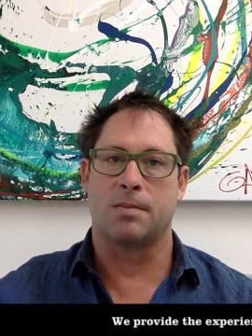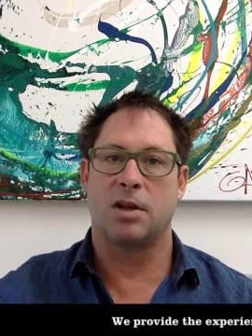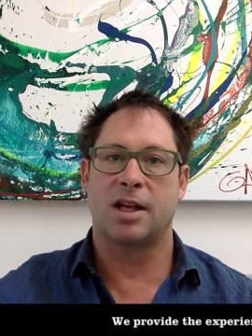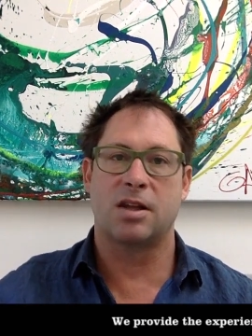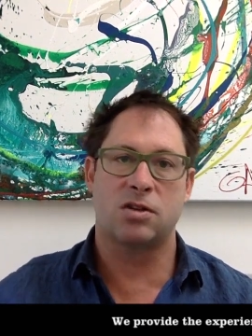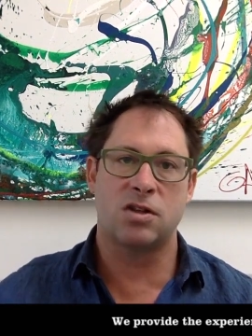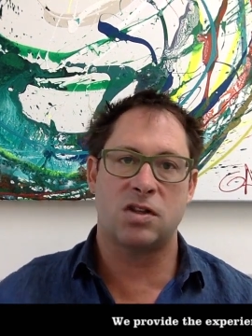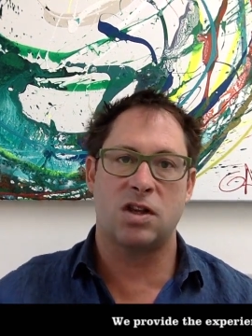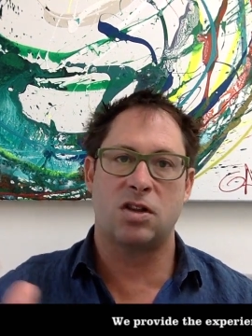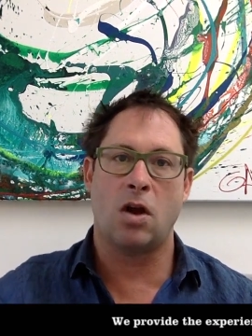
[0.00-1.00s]

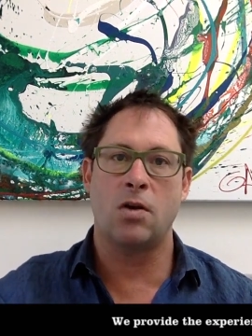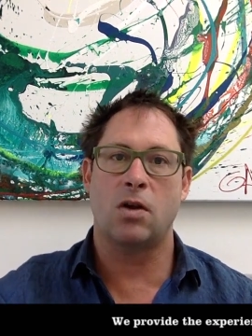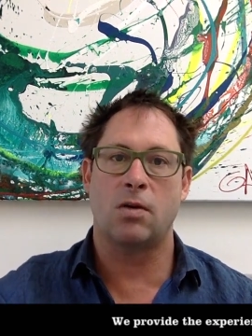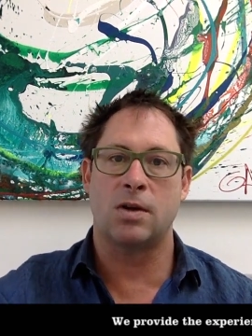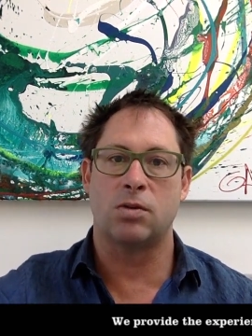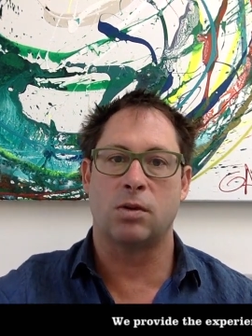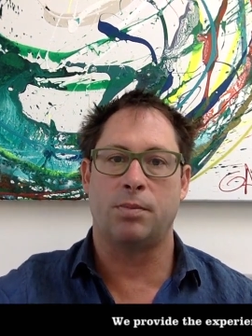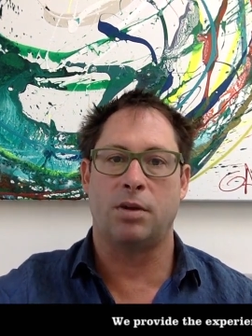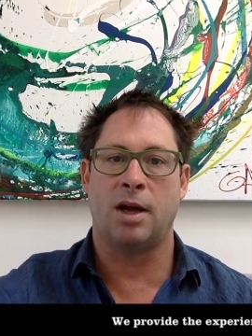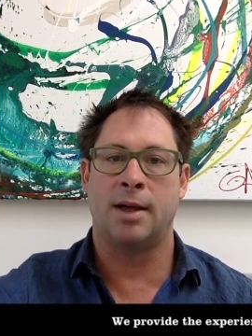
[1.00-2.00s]
You don't go into it
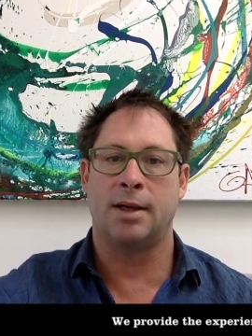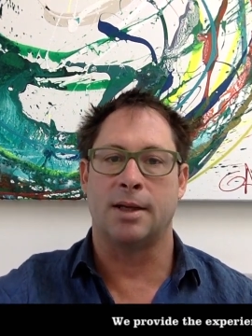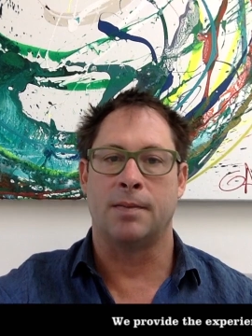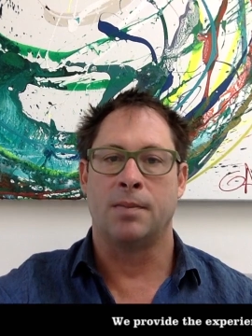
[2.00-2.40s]
blindly.